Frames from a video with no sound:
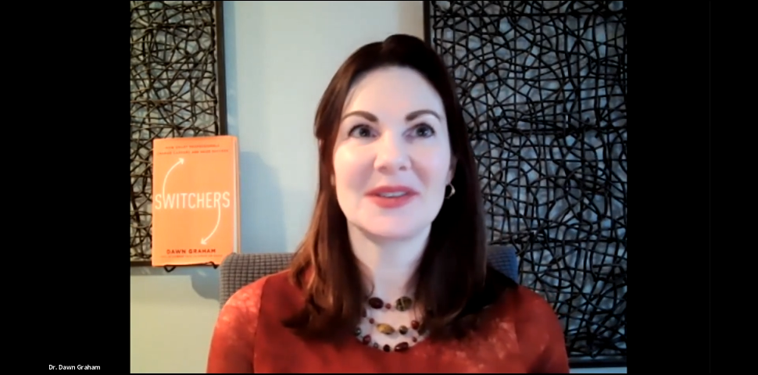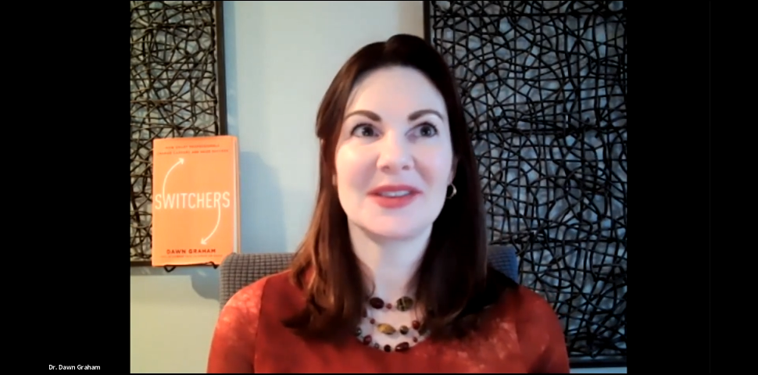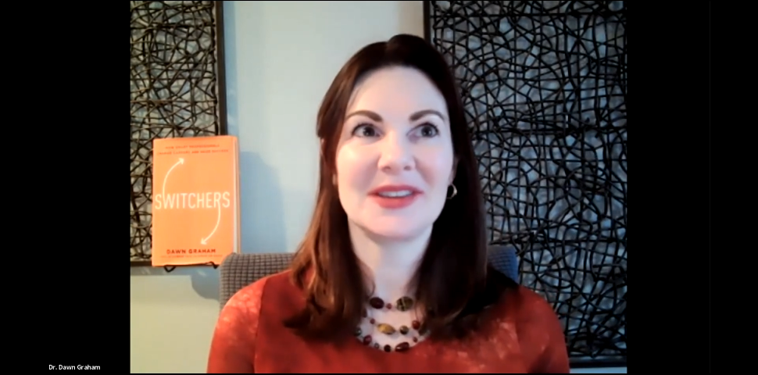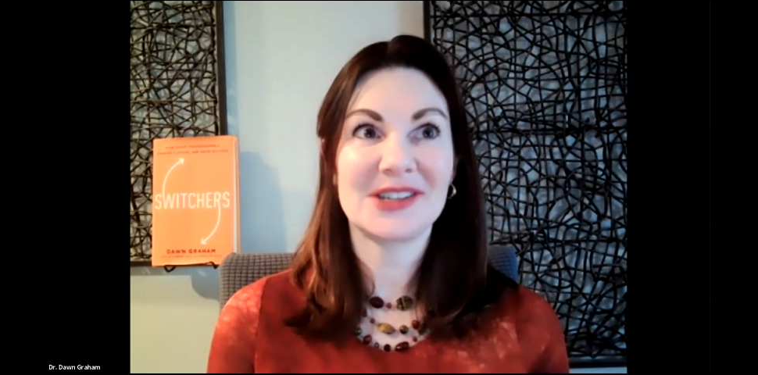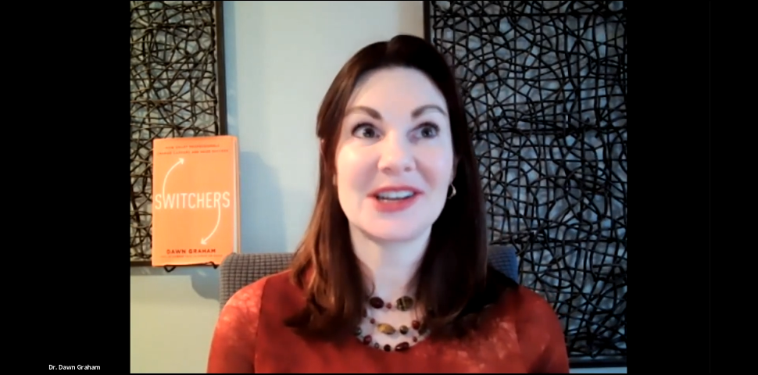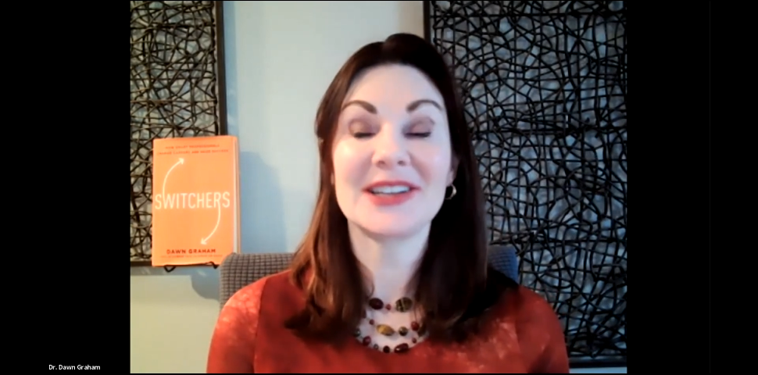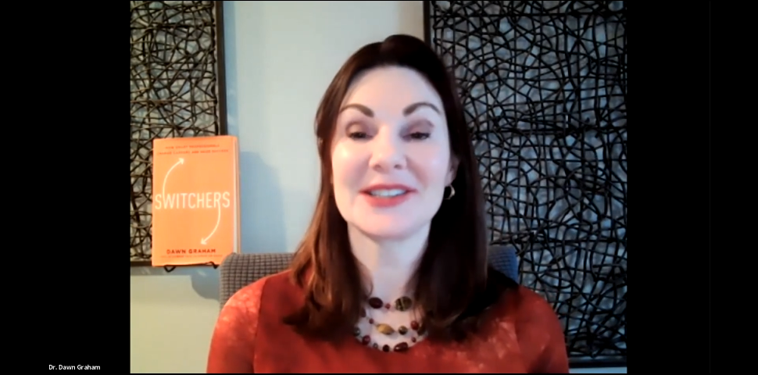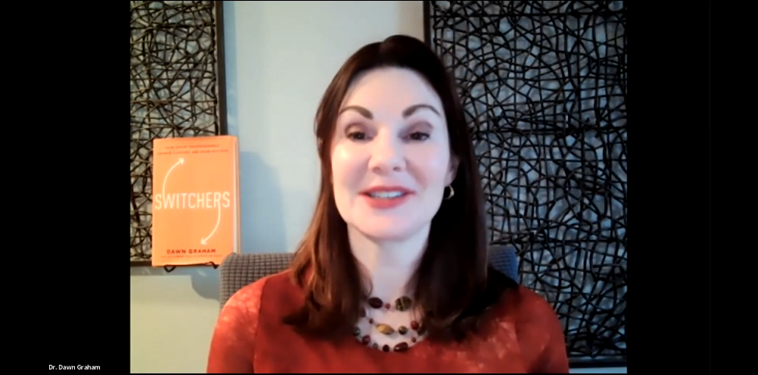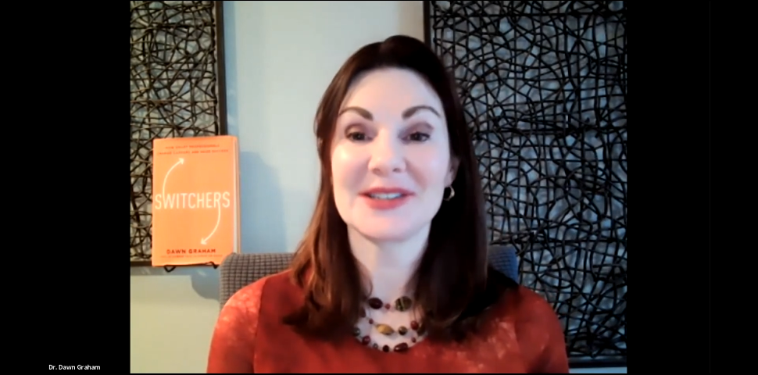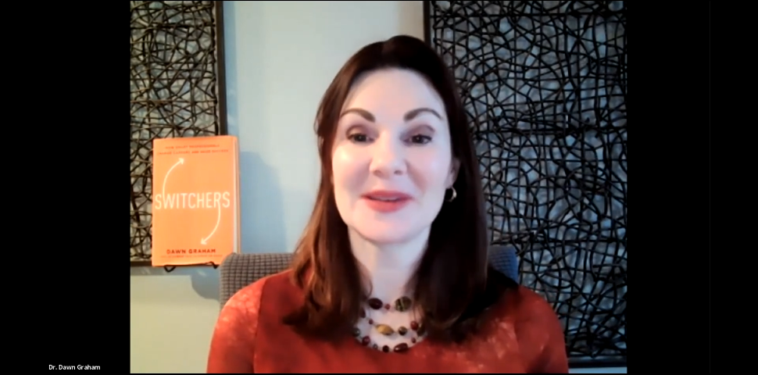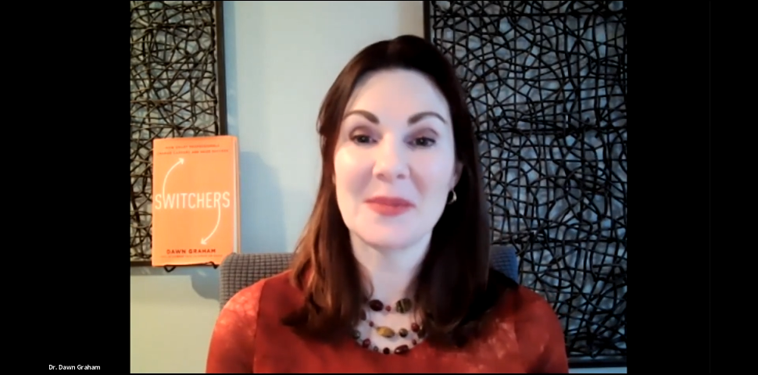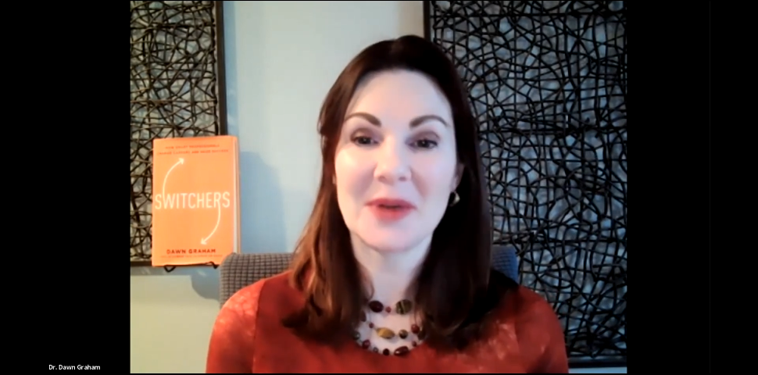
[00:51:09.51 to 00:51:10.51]
the
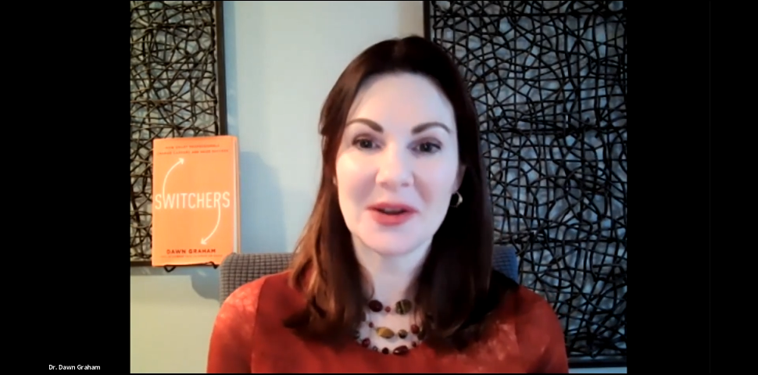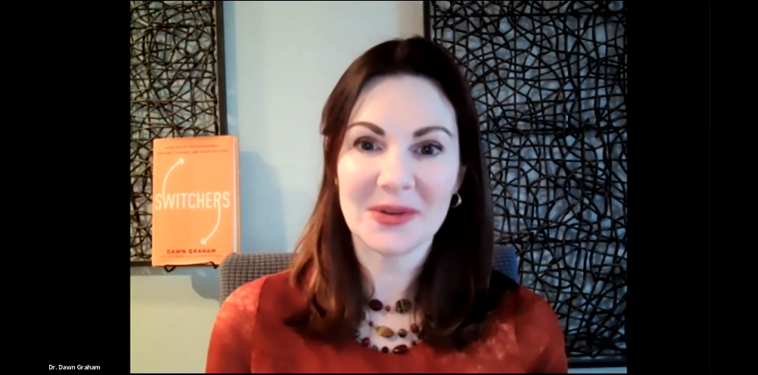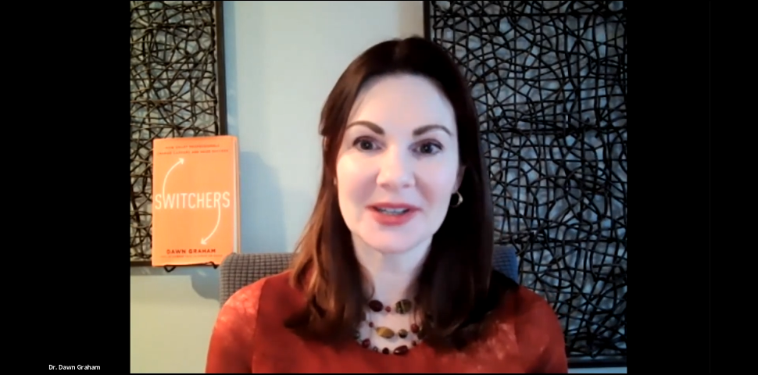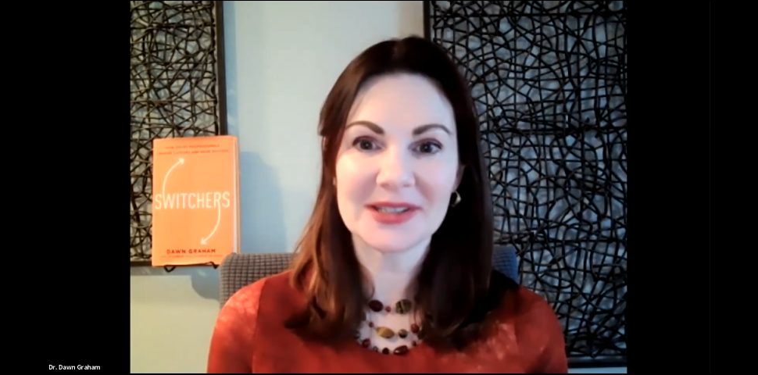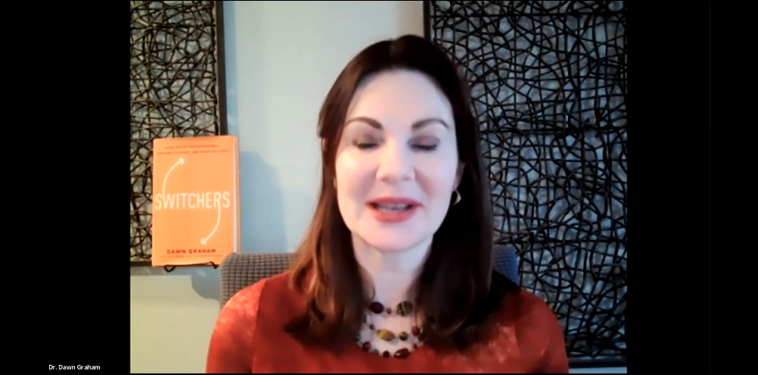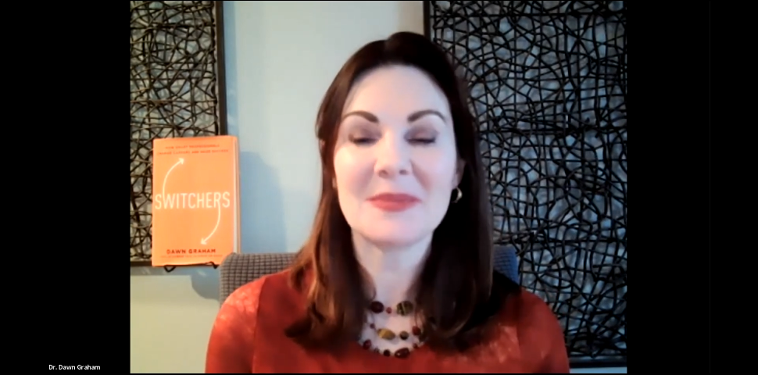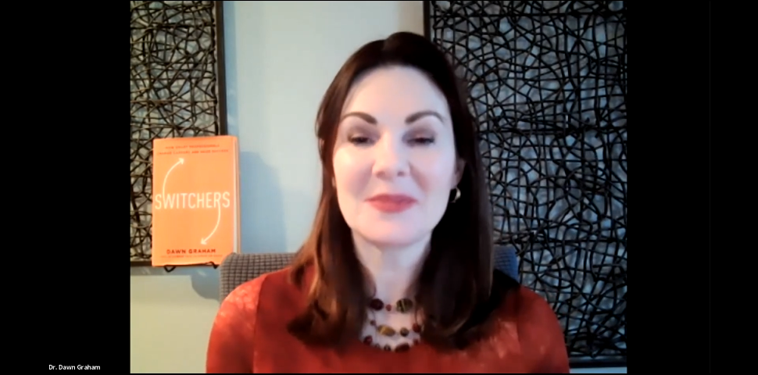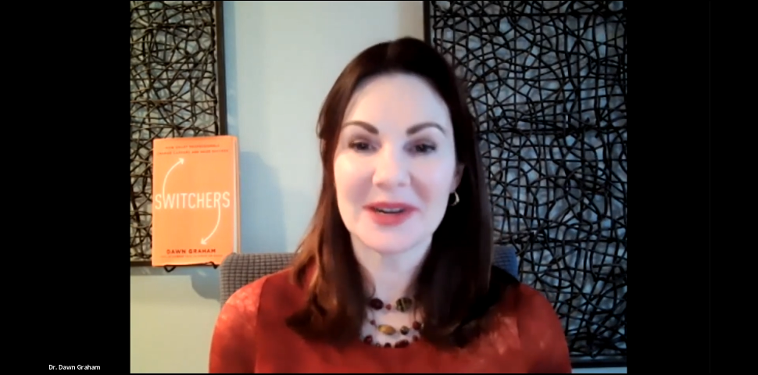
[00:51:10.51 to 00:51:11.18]
chances somebody will accept.